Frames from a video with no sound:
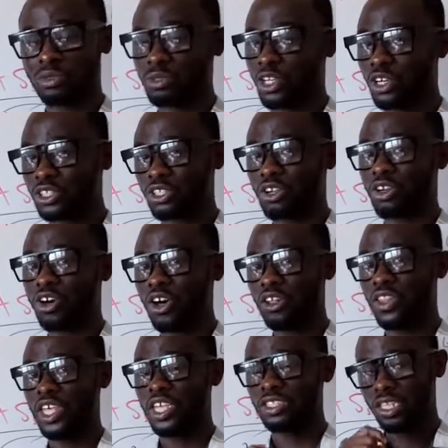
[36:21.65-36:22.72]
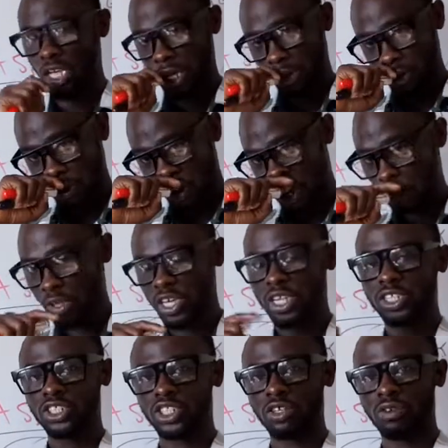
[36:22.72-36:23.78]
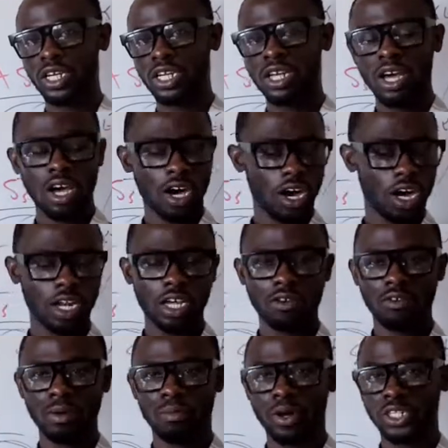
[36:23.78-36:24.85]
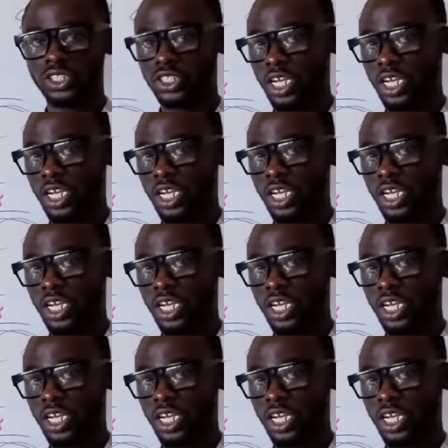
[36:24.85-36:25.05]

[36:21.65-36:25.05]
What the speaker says: because on all these you're going to be issuing audit report.